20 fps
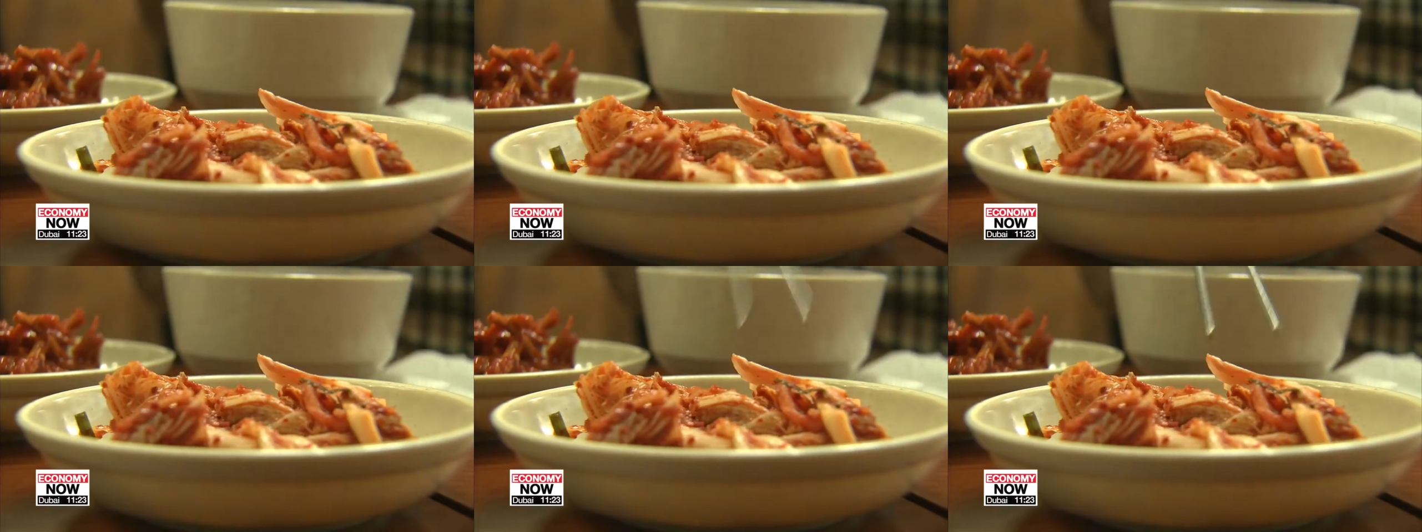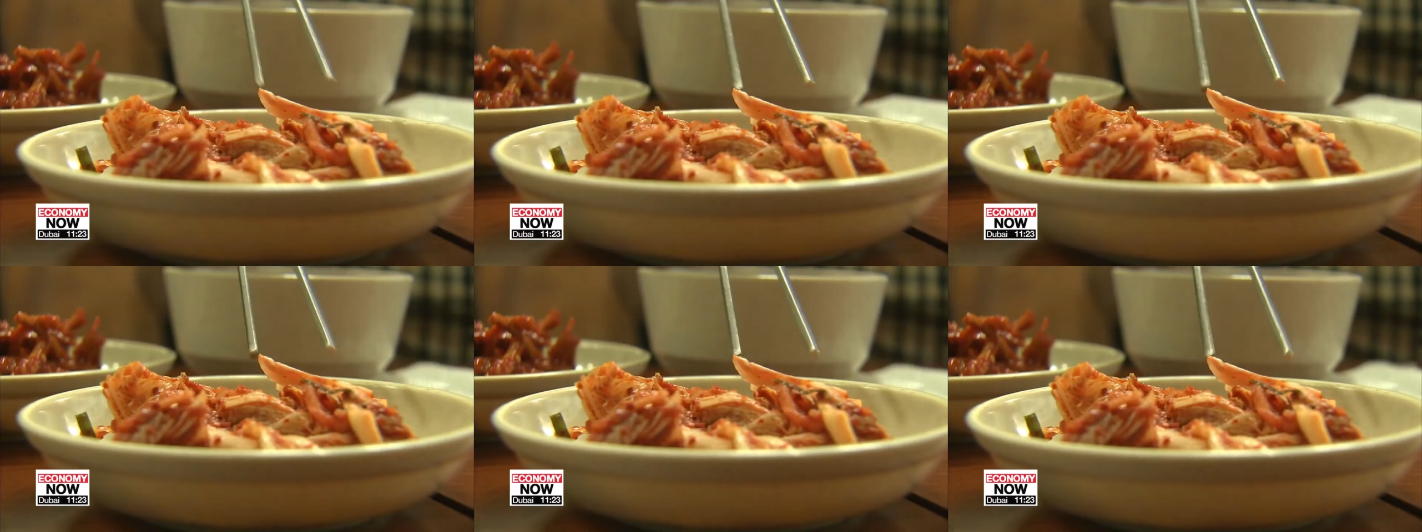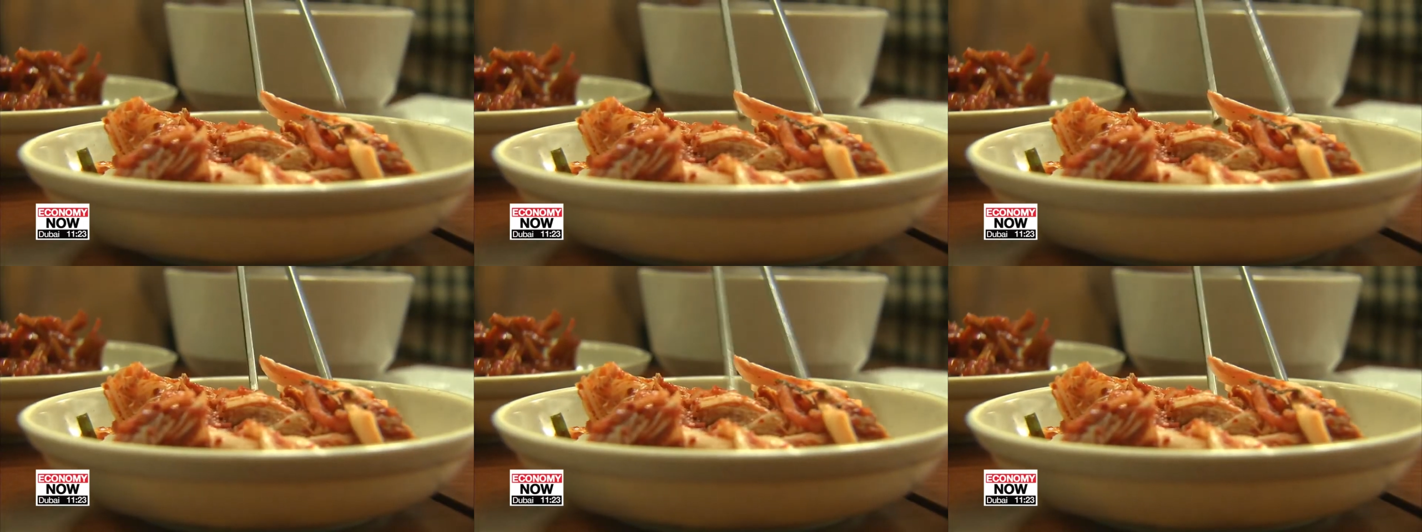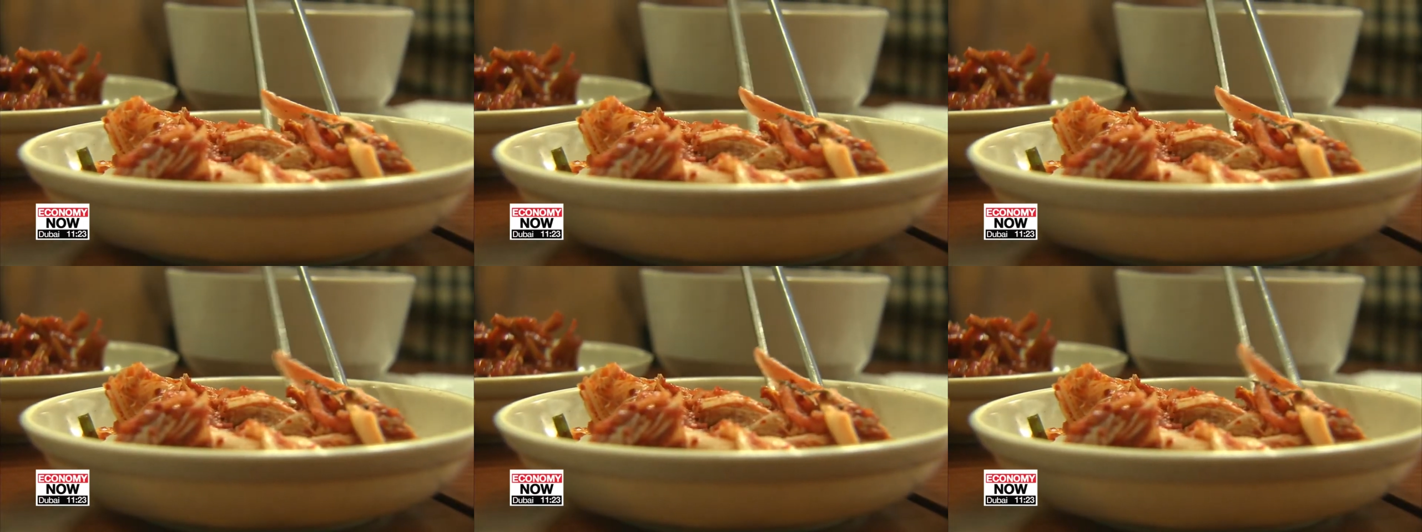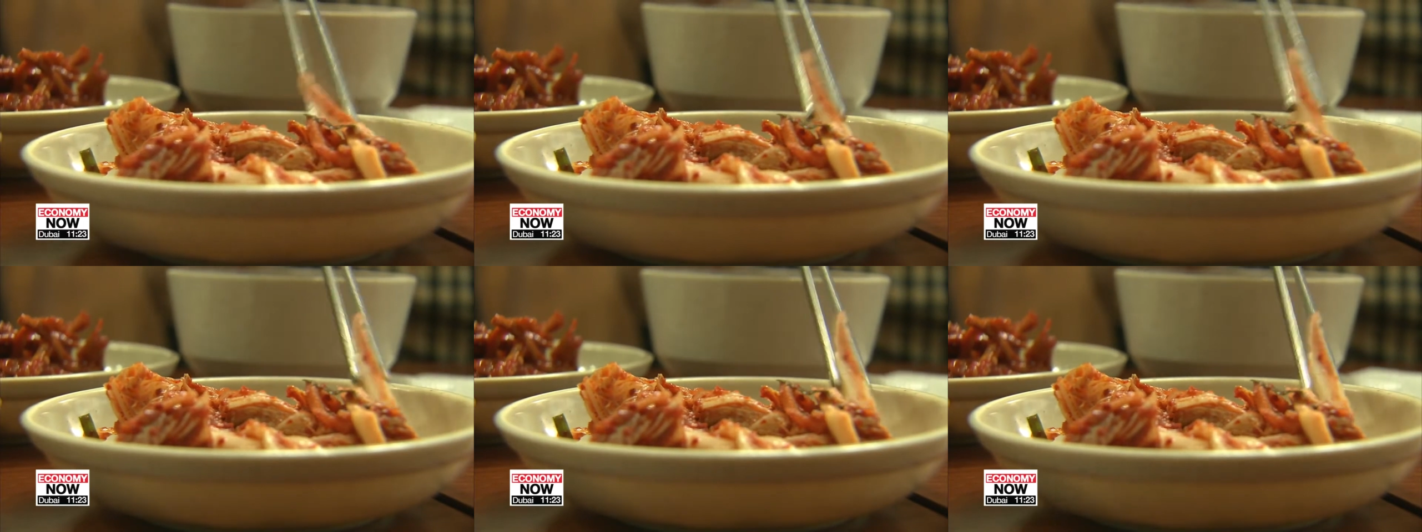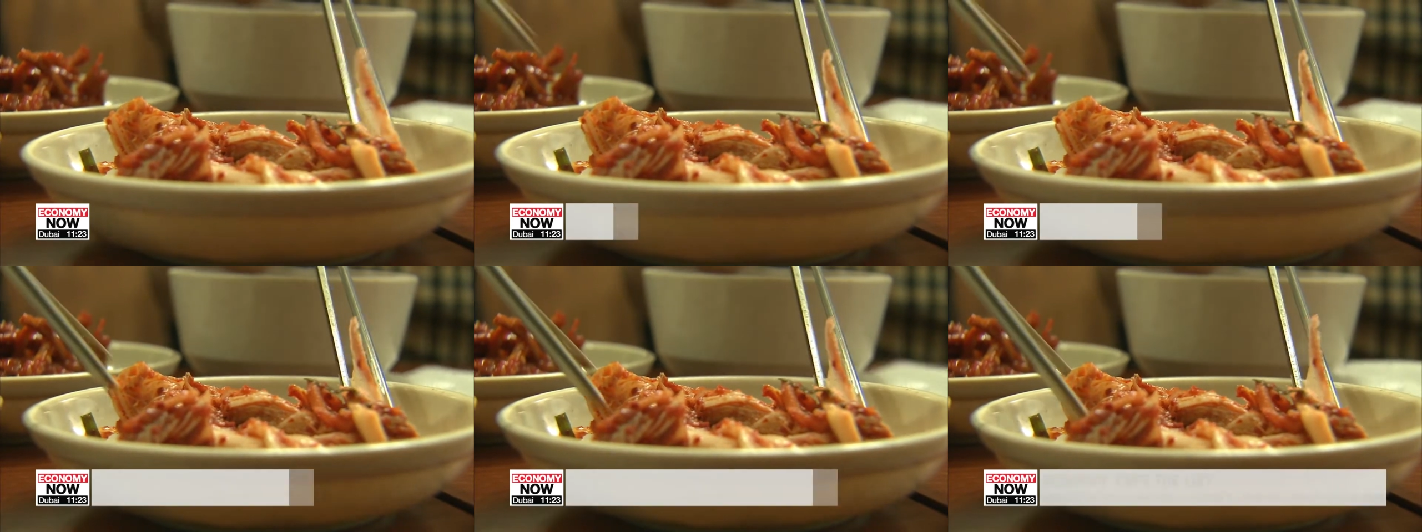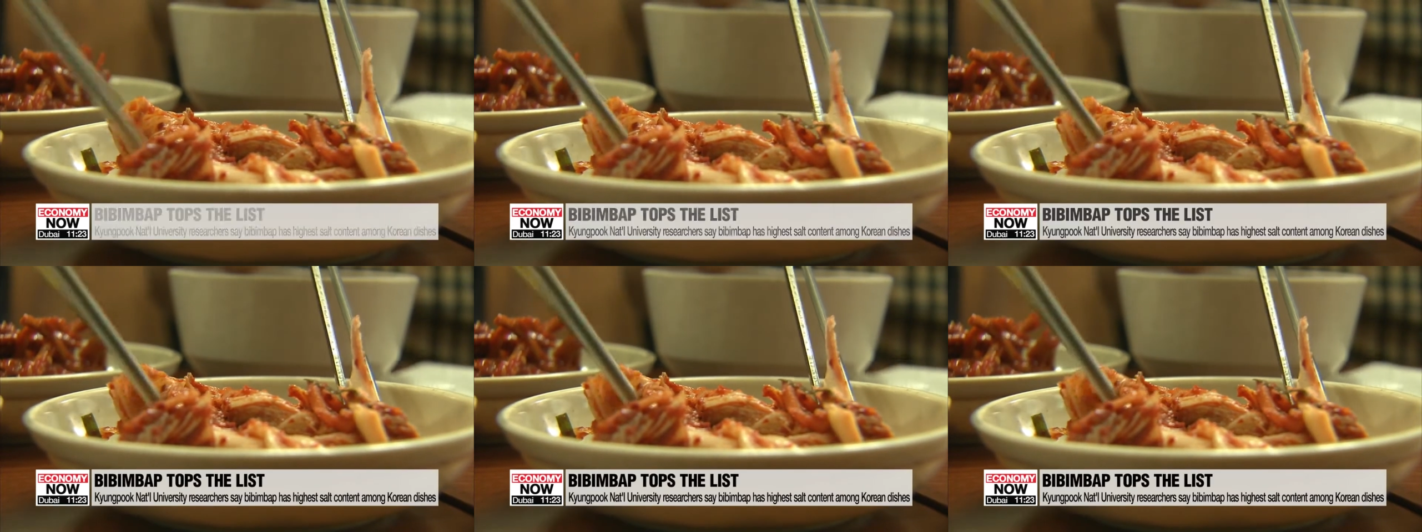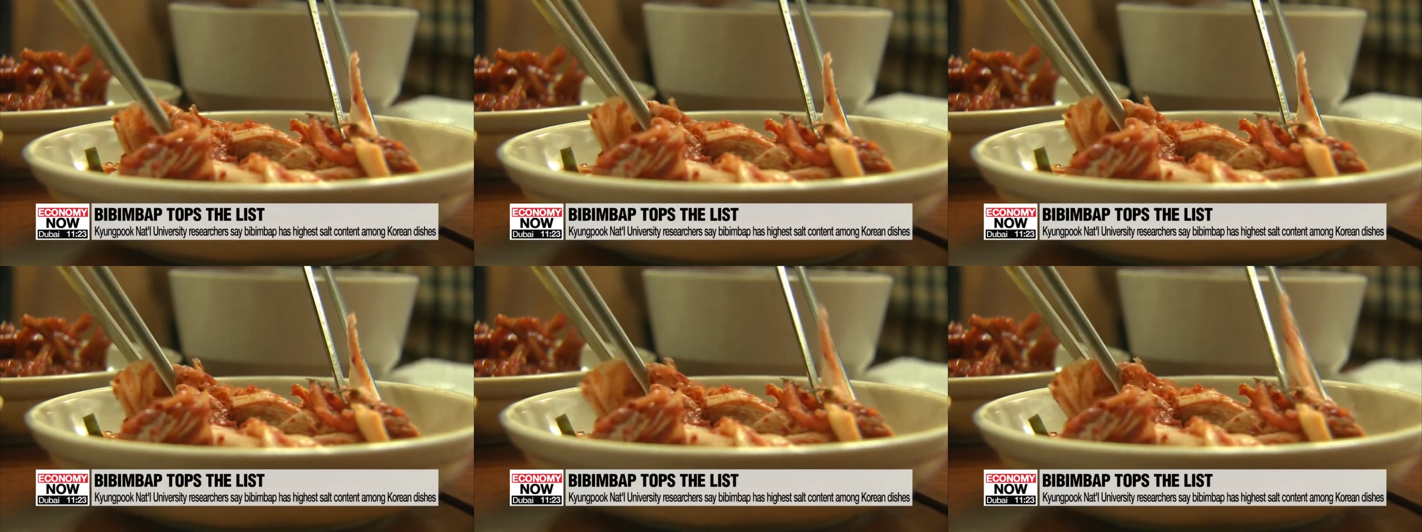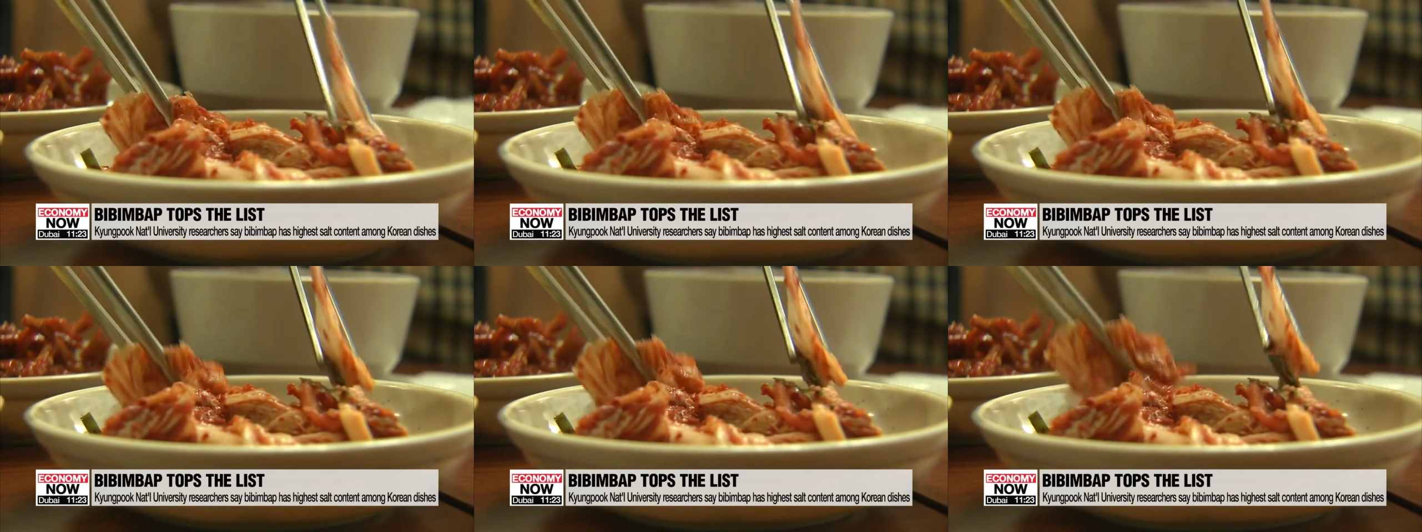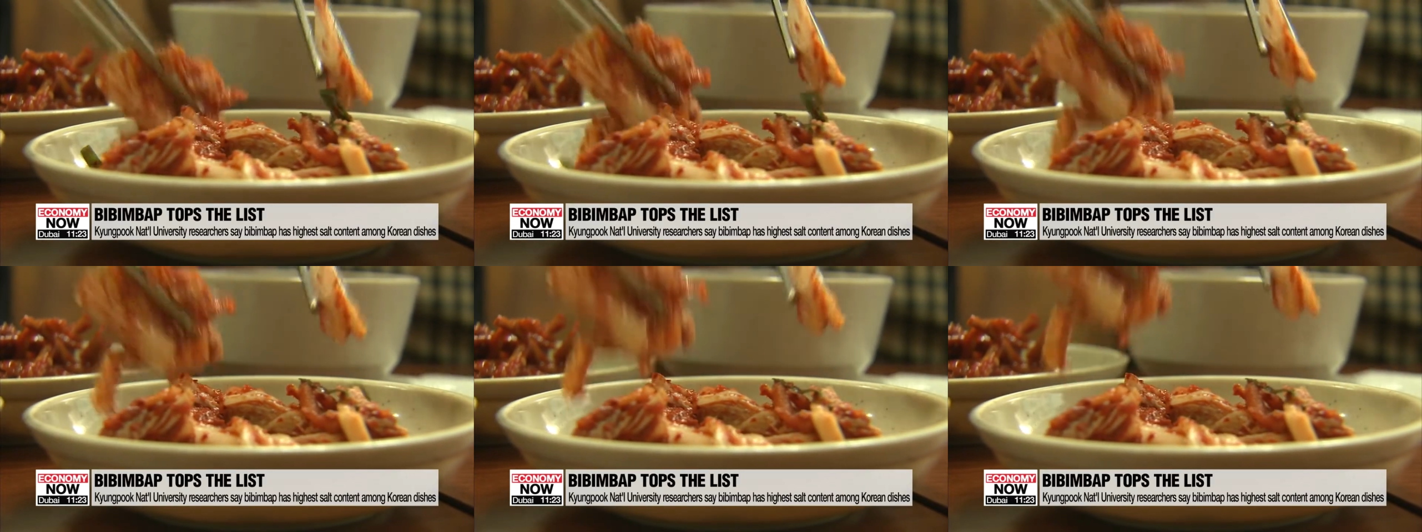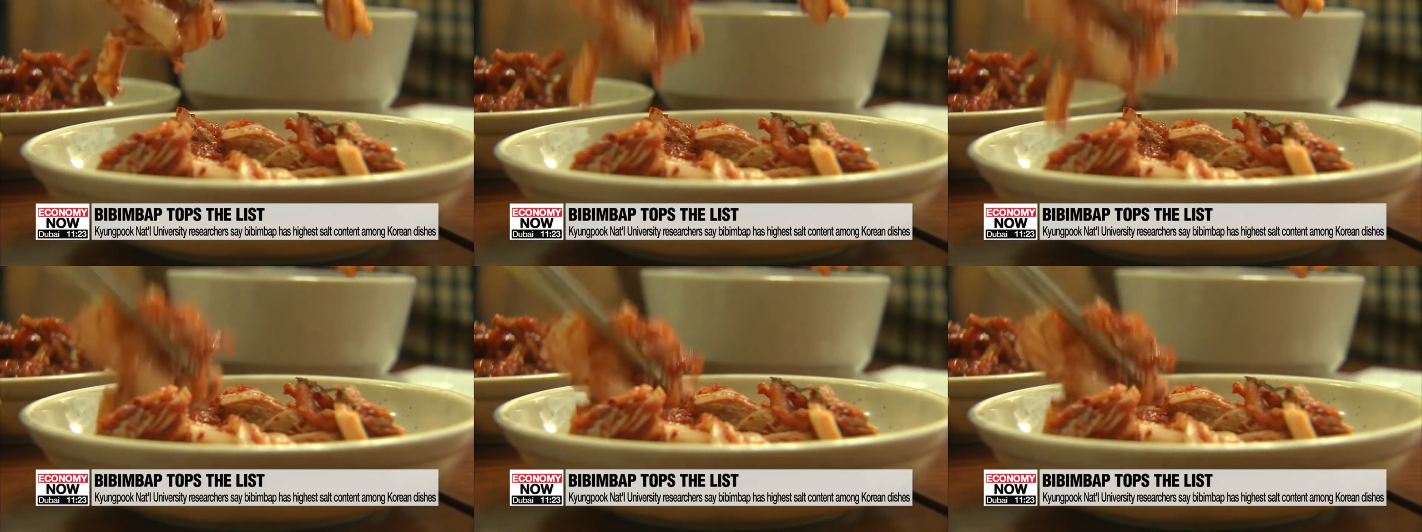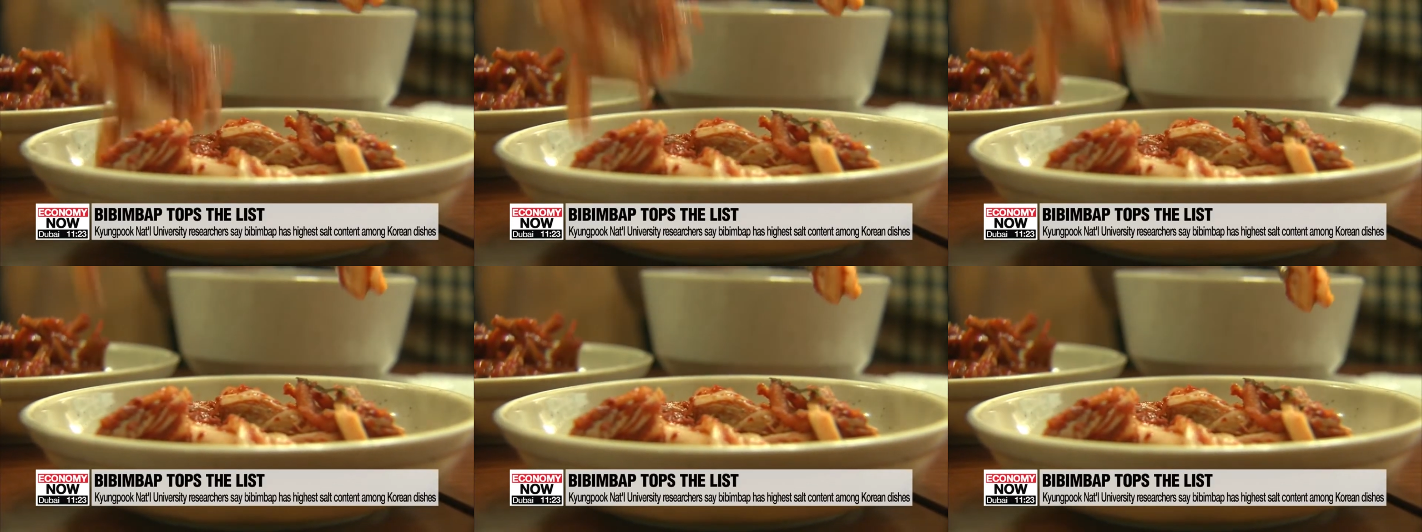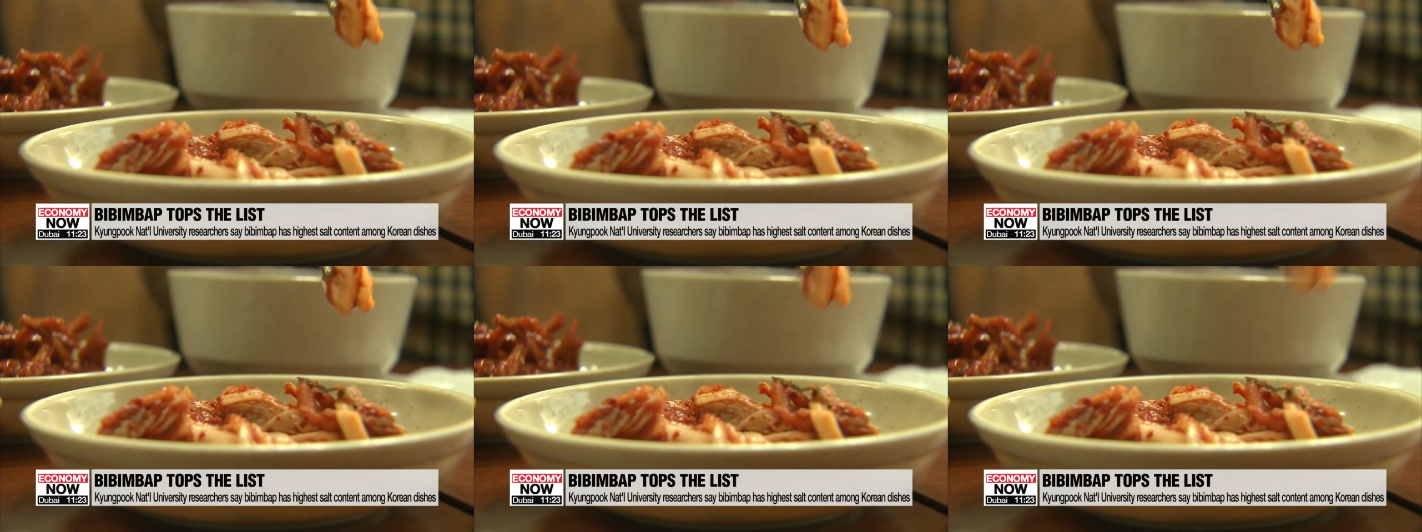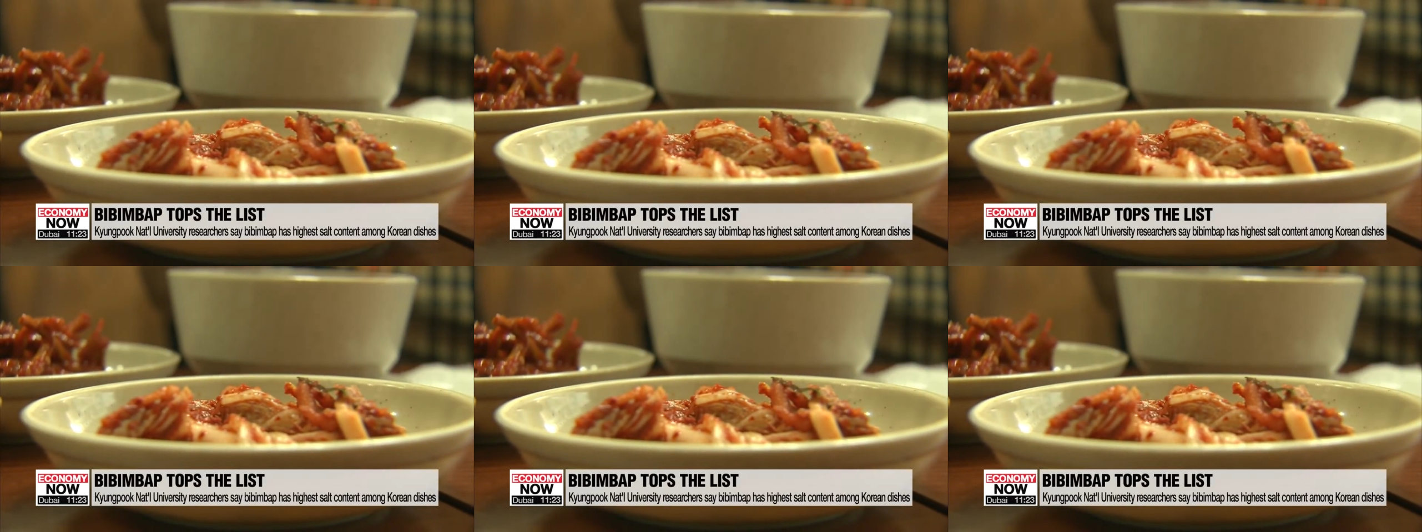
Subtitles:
No face is visible, so there are no lips to read.